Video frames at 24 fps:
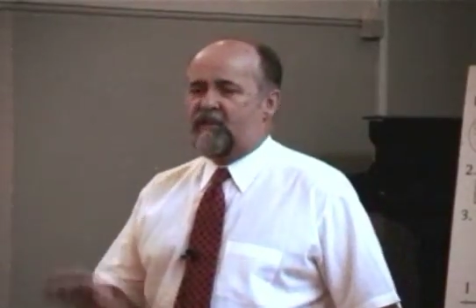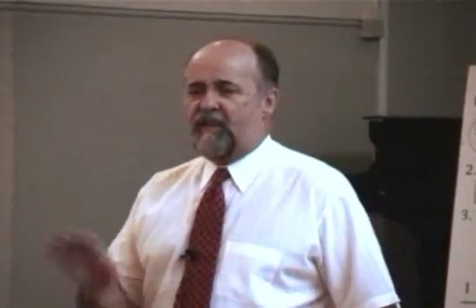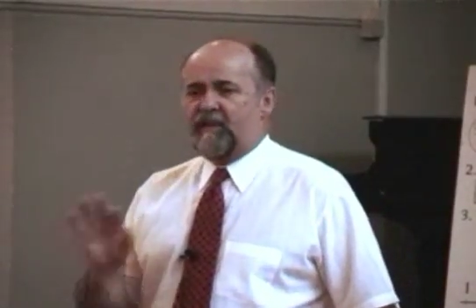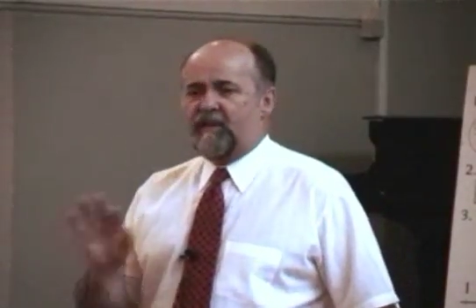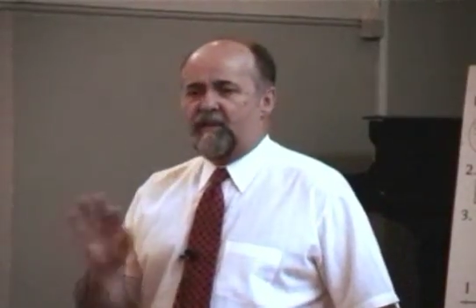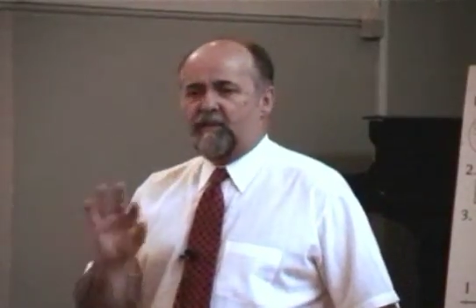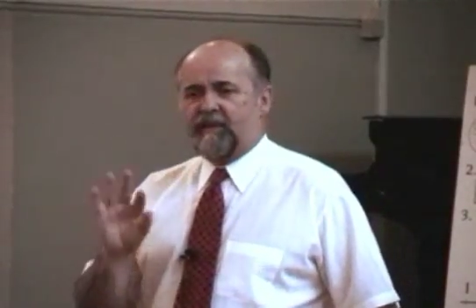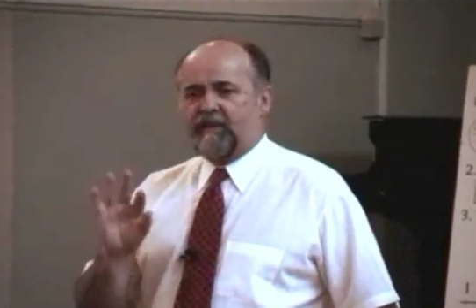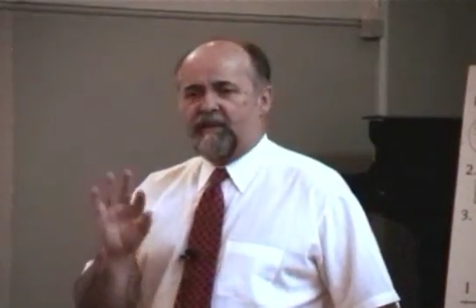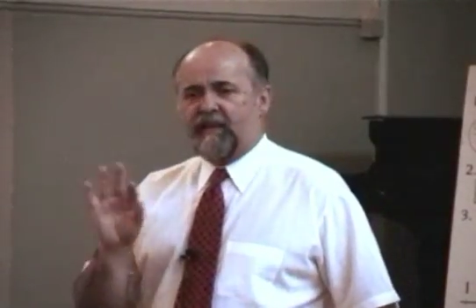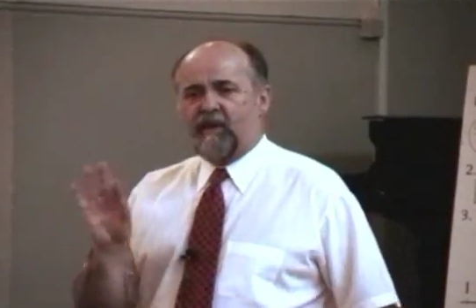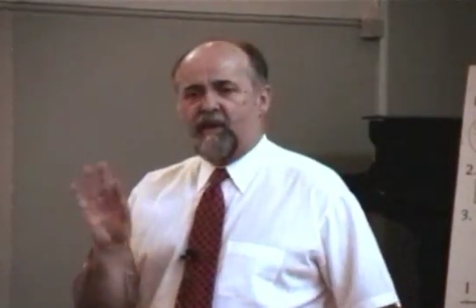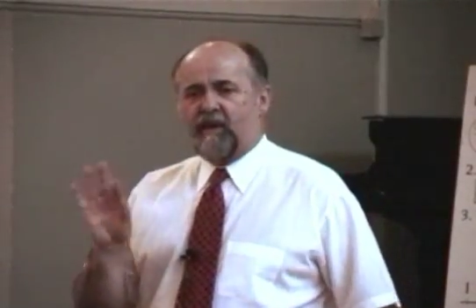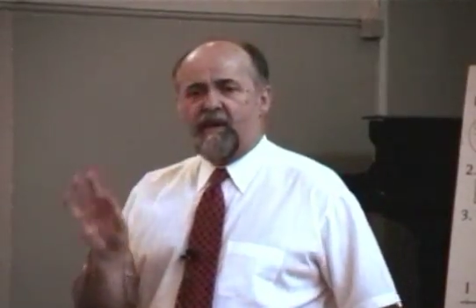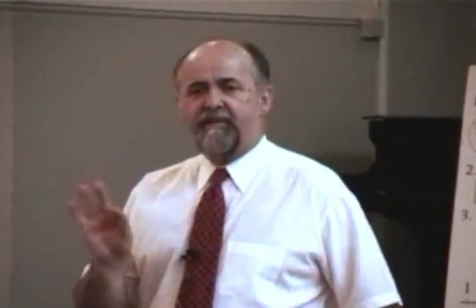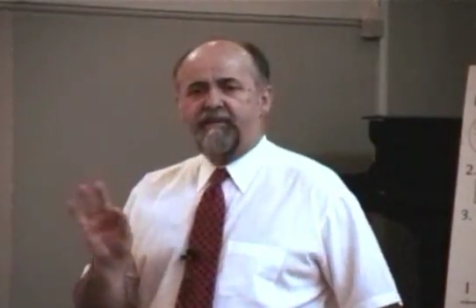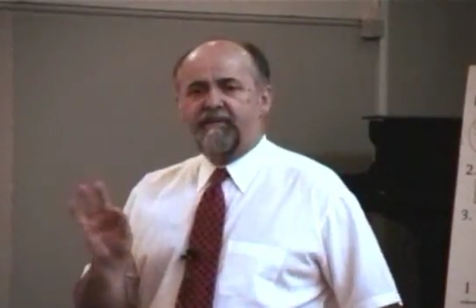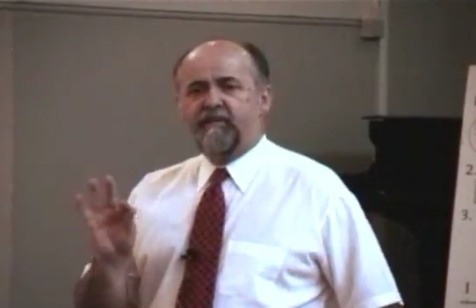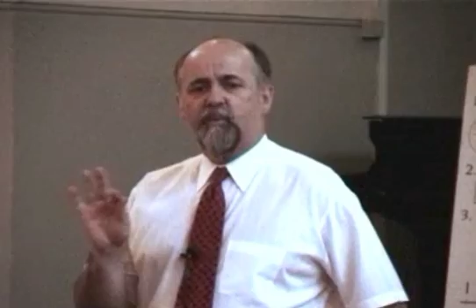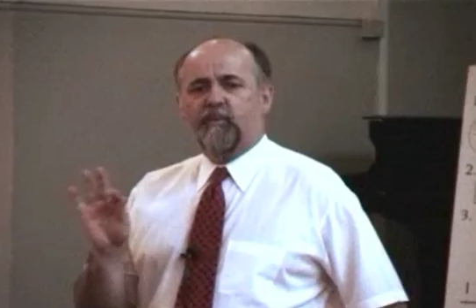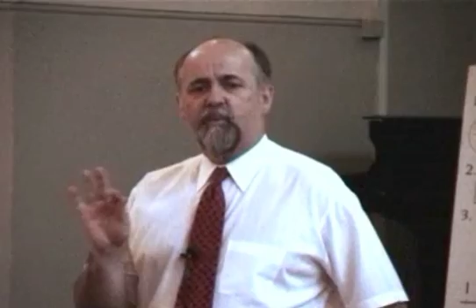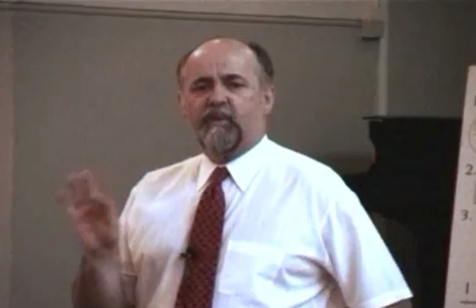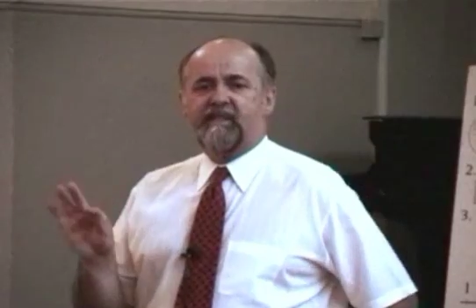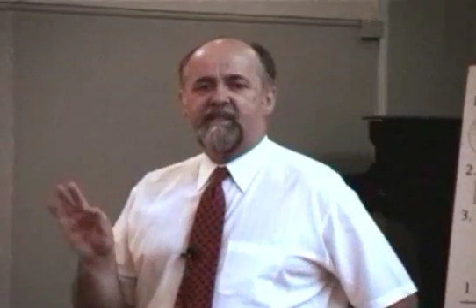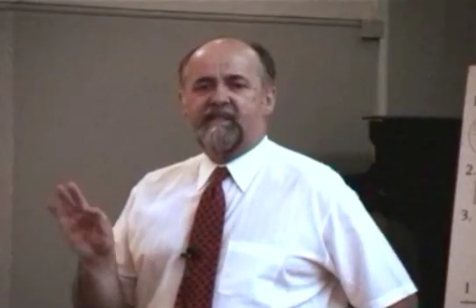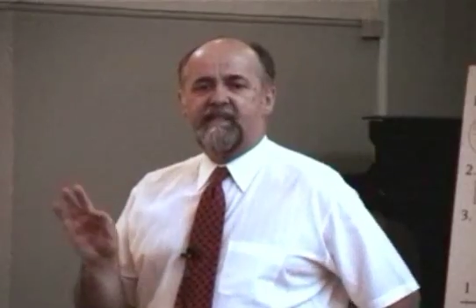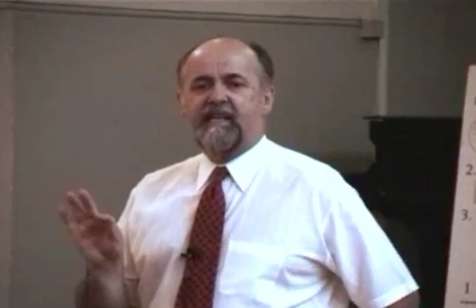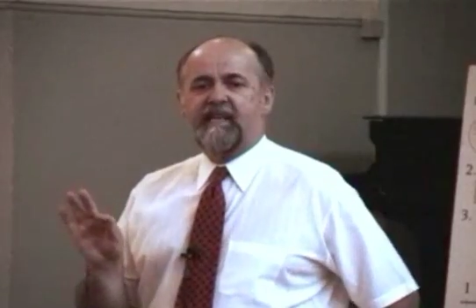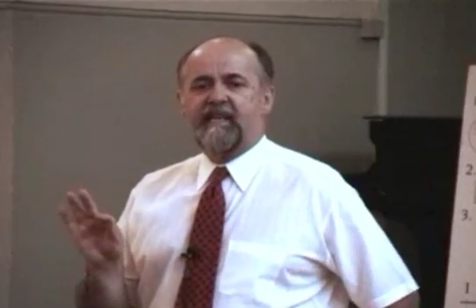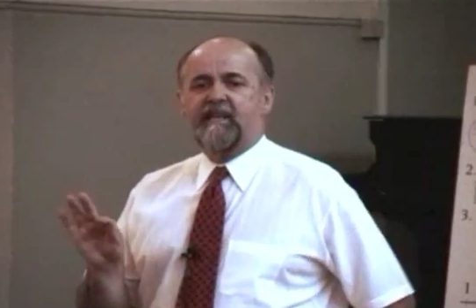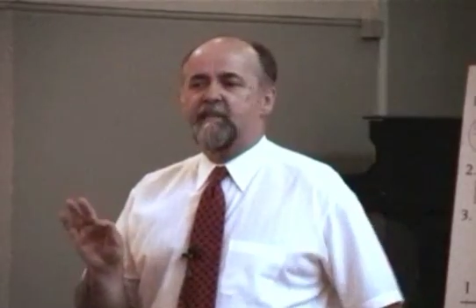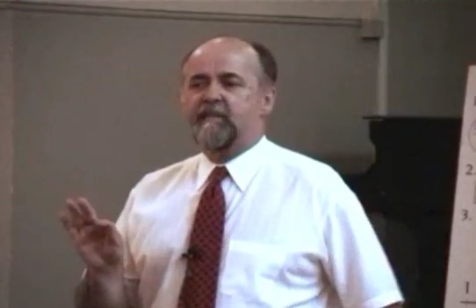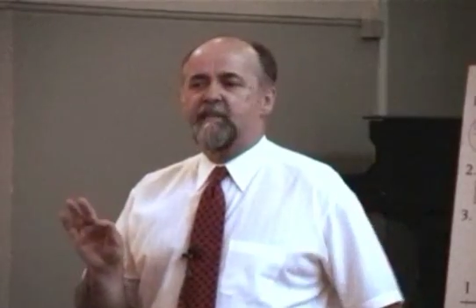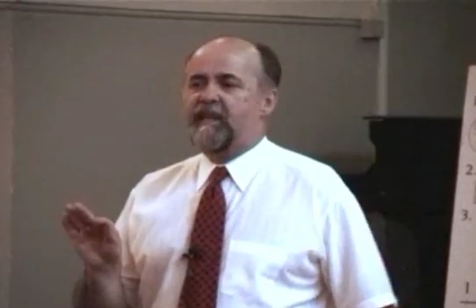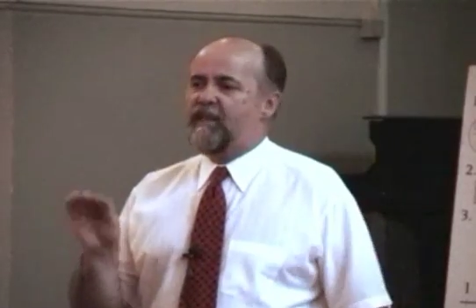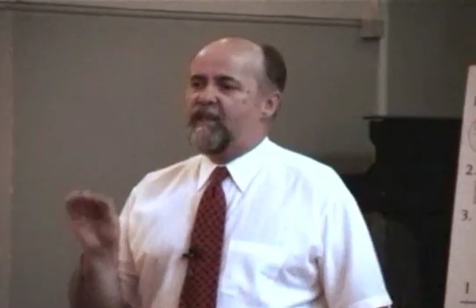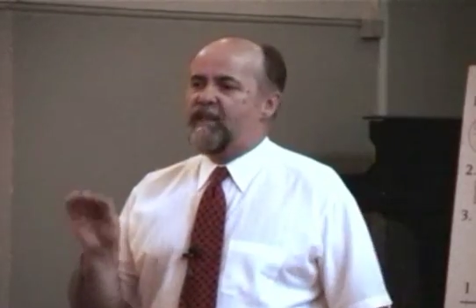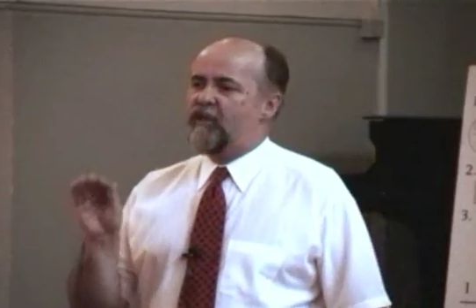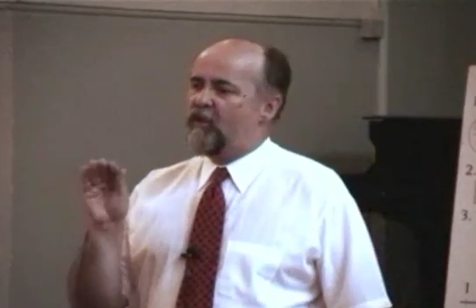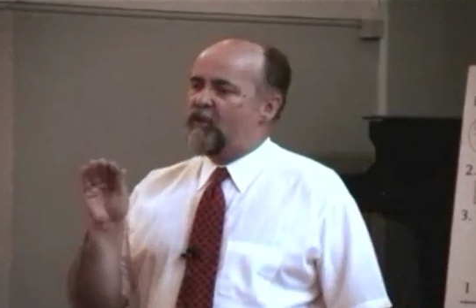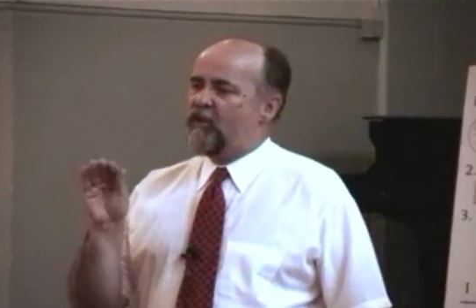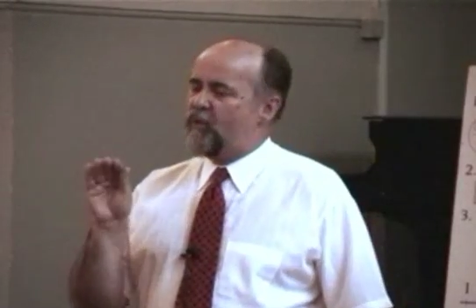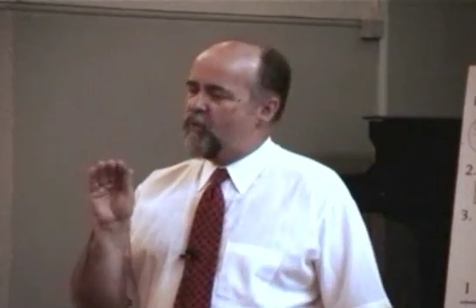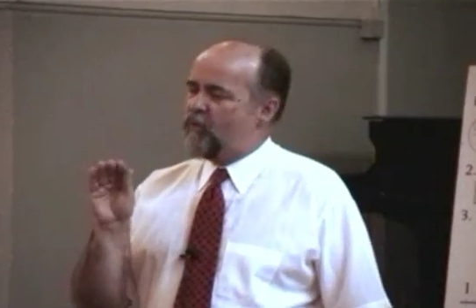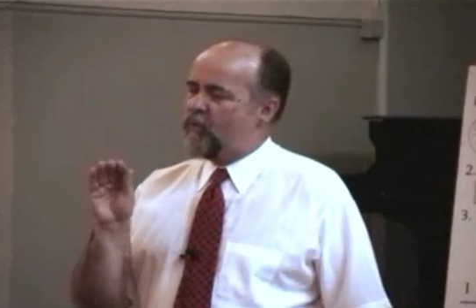they often will say to me, you know,